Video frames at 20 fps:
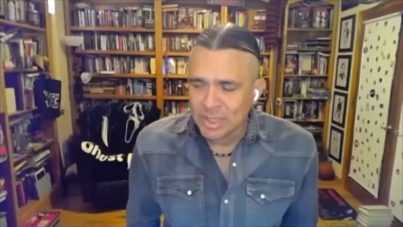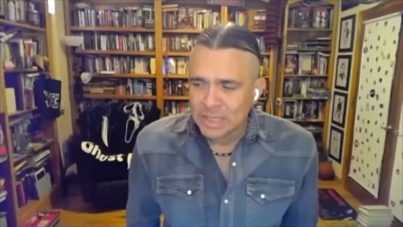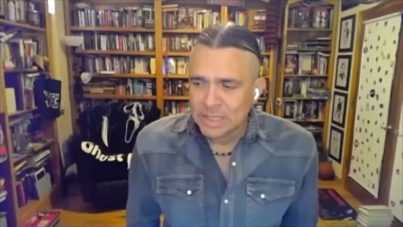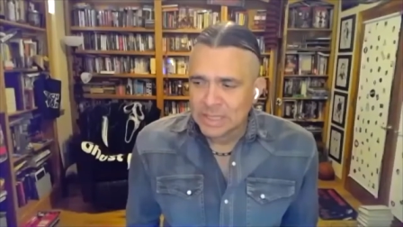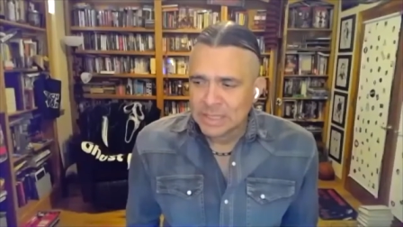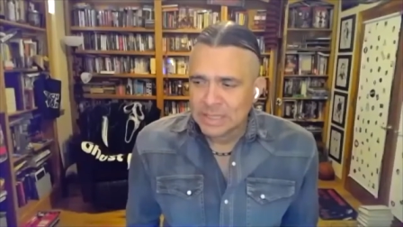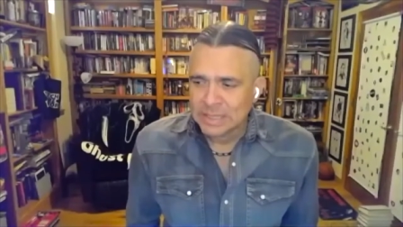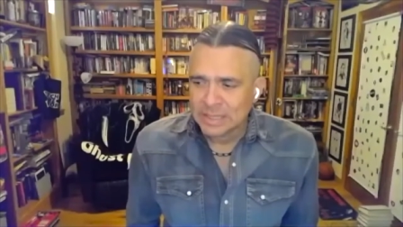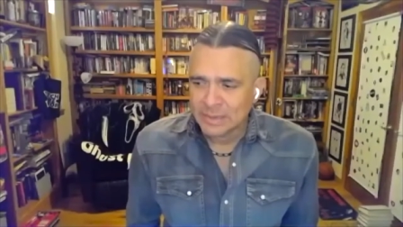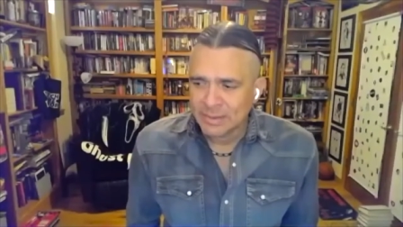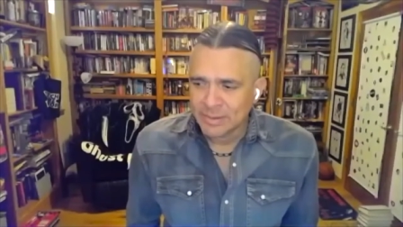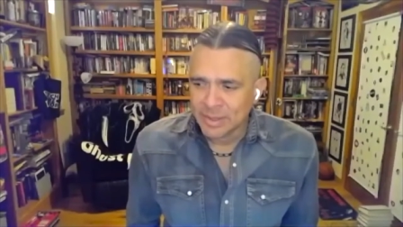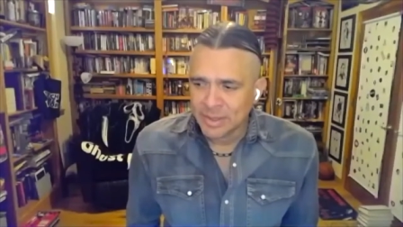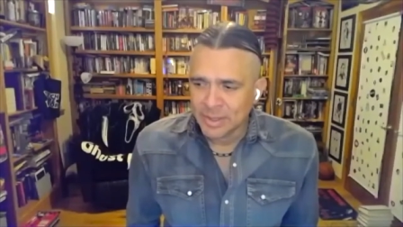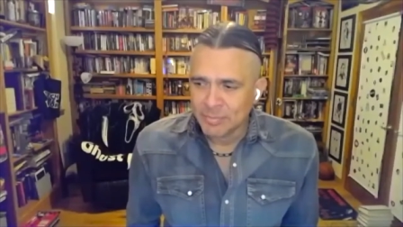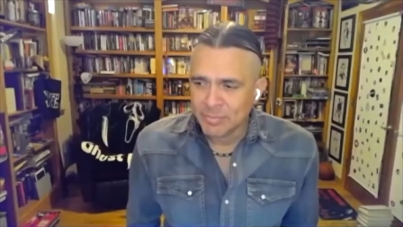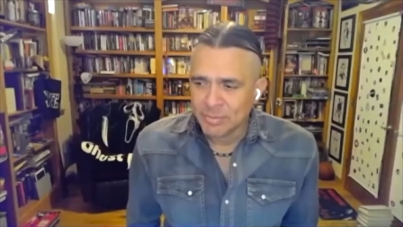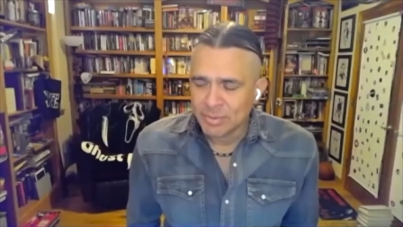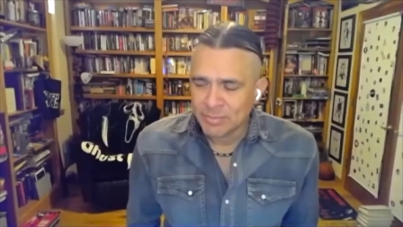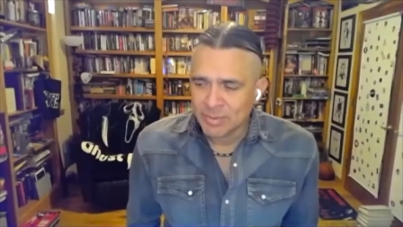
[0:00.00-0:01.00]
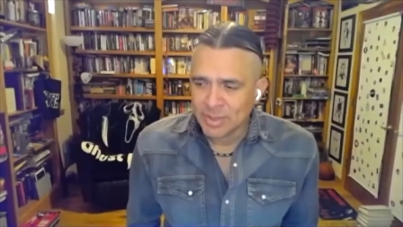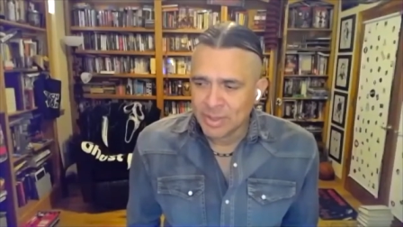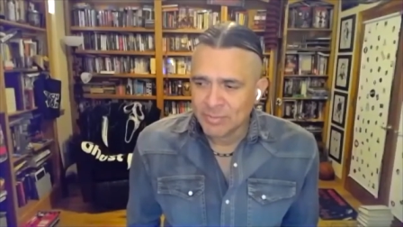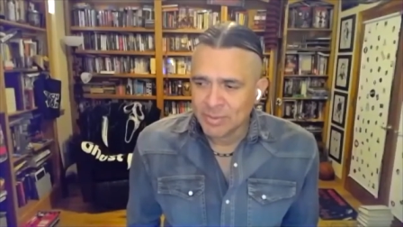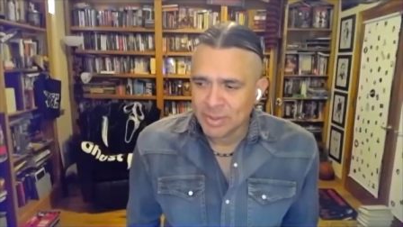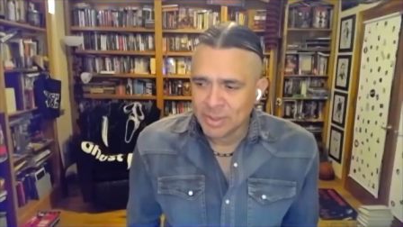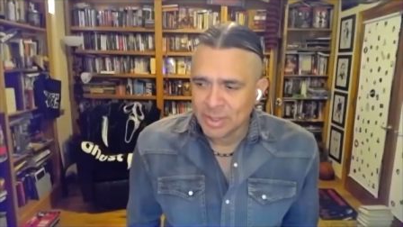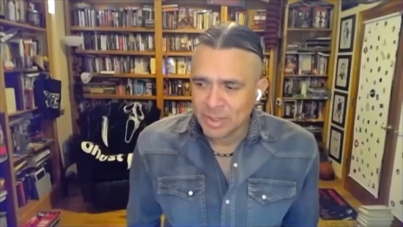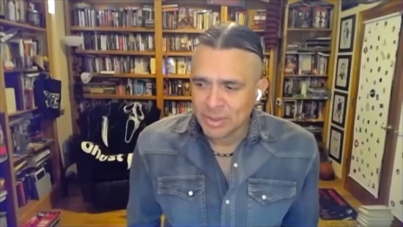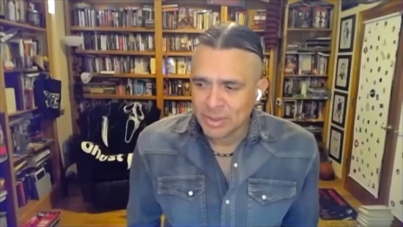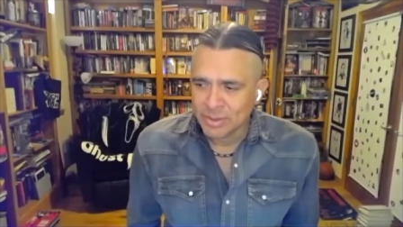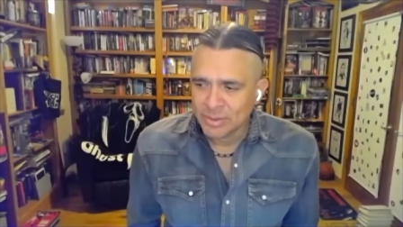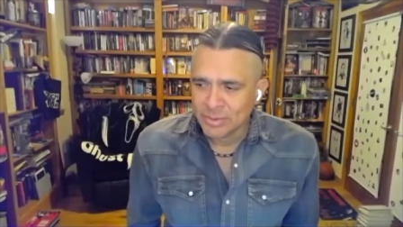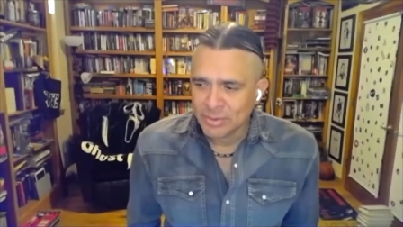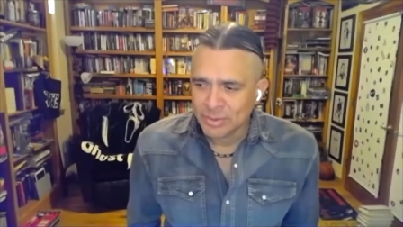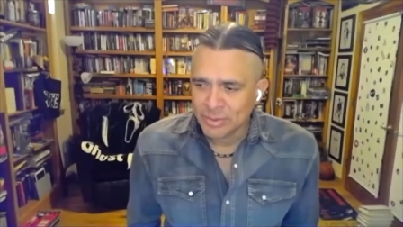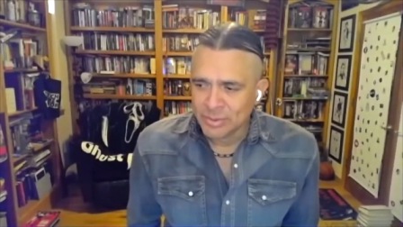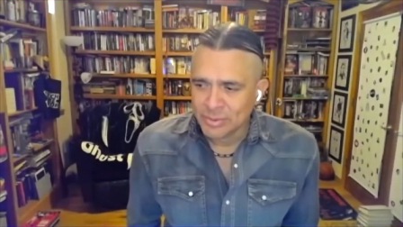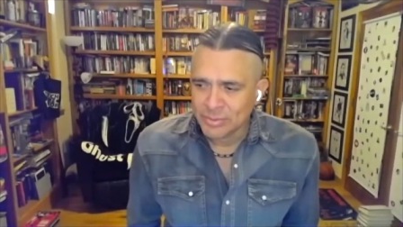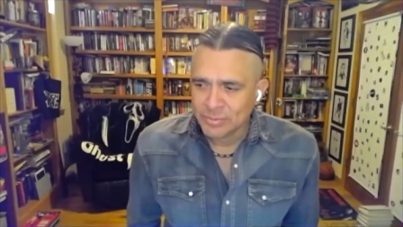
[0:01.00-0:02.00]
the same surviving
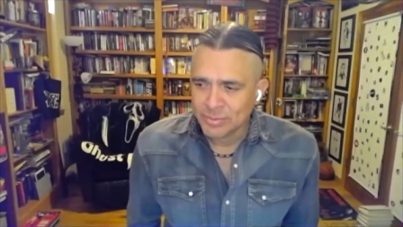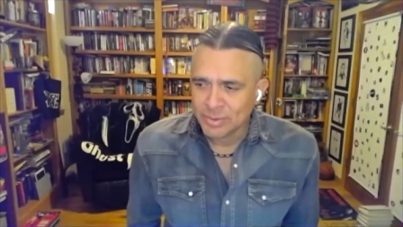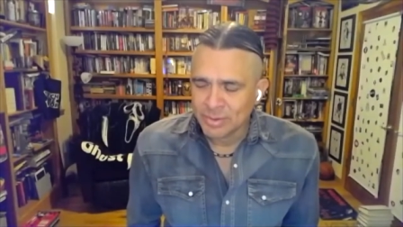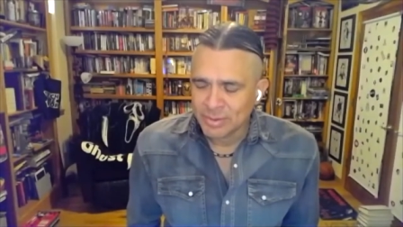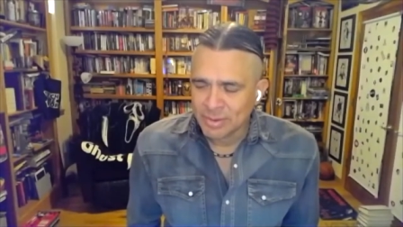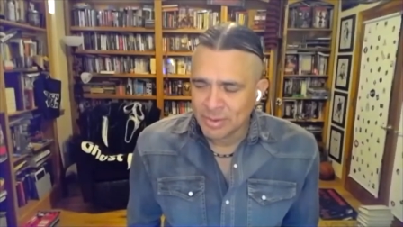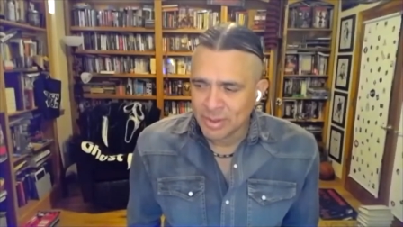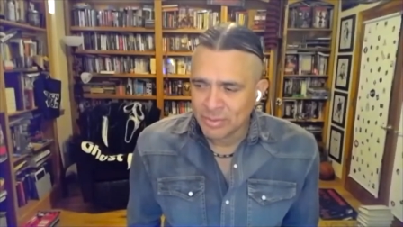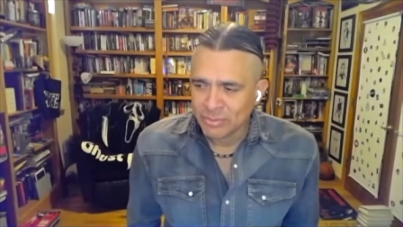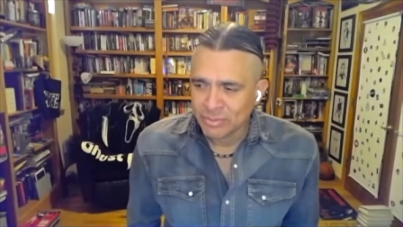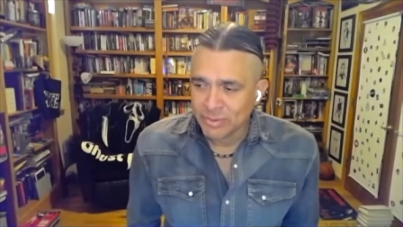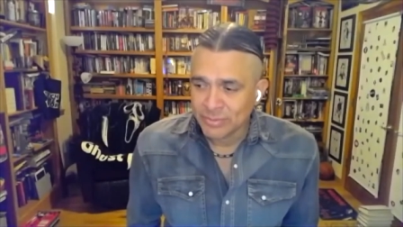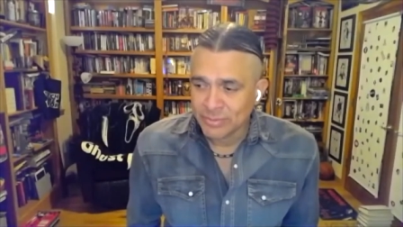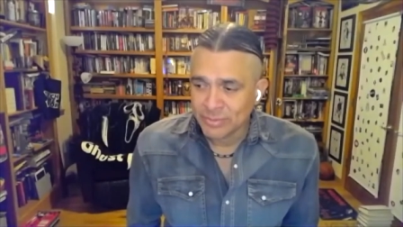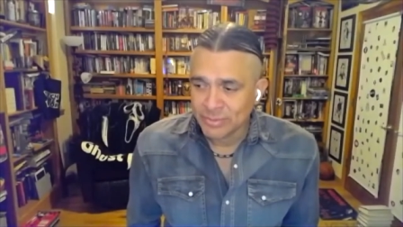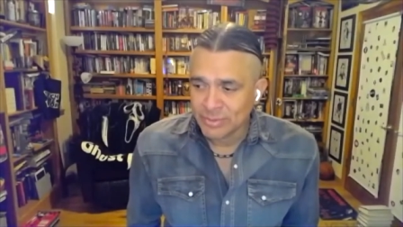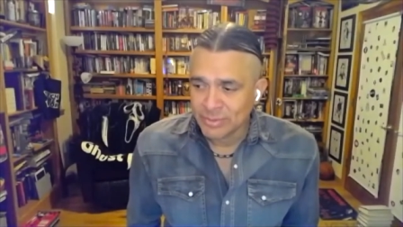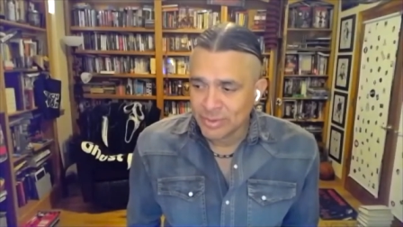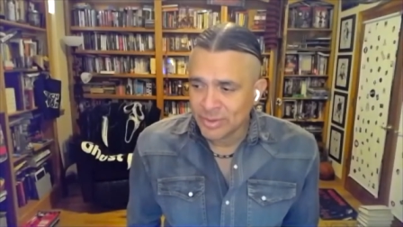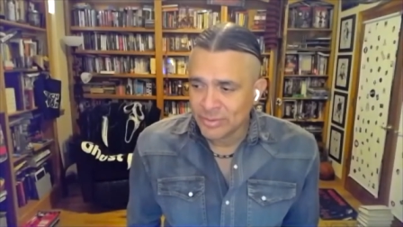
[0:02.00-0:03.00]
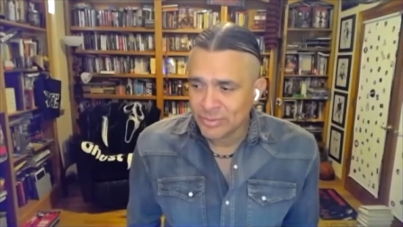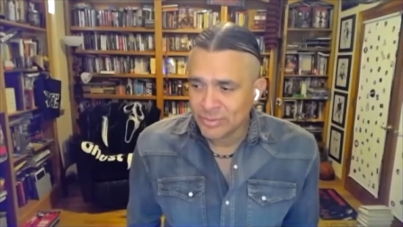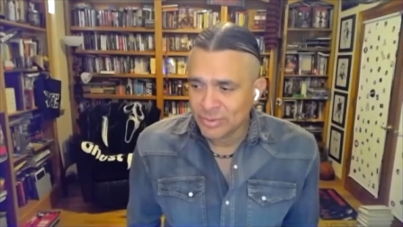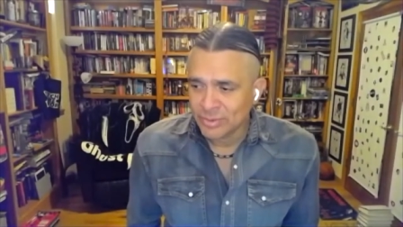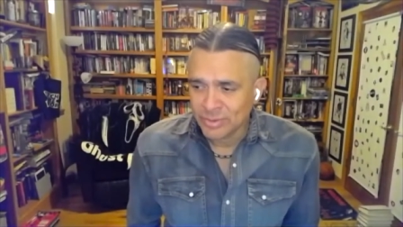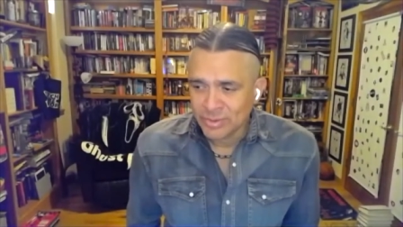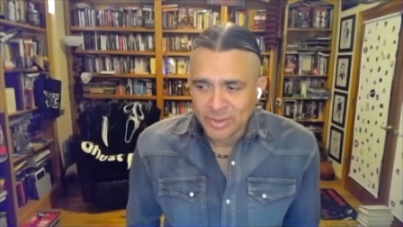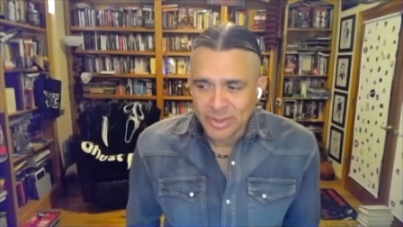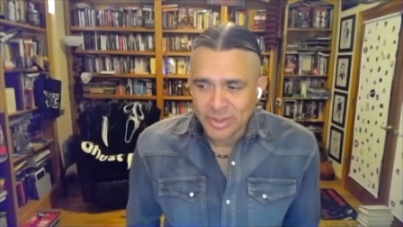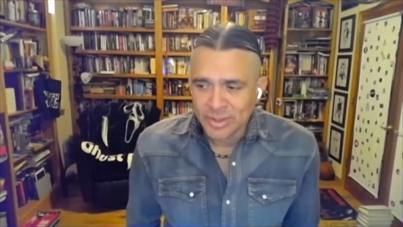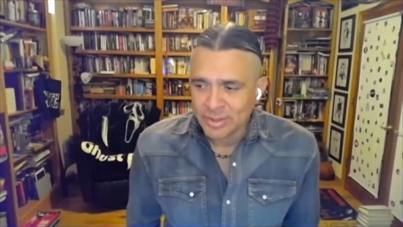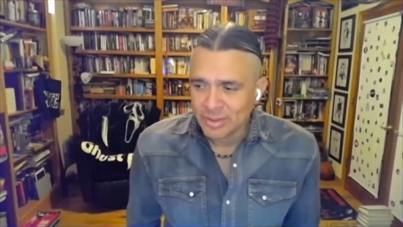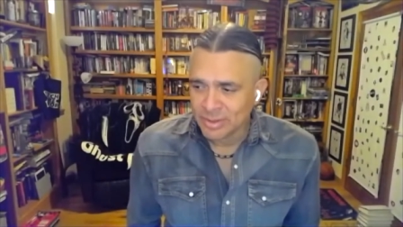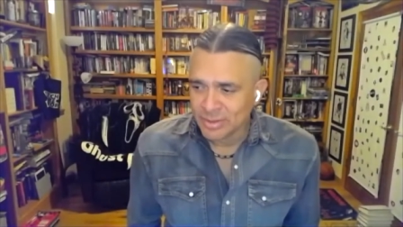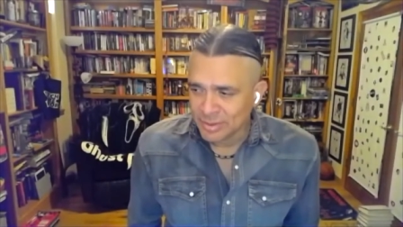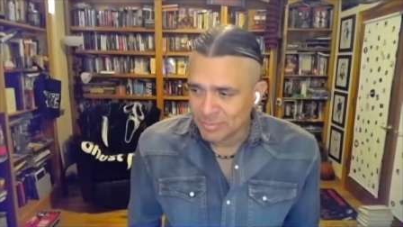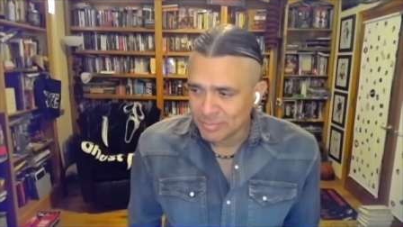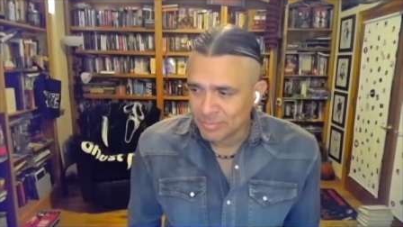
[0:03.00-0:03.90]
characters with slasher after slasher, you're like,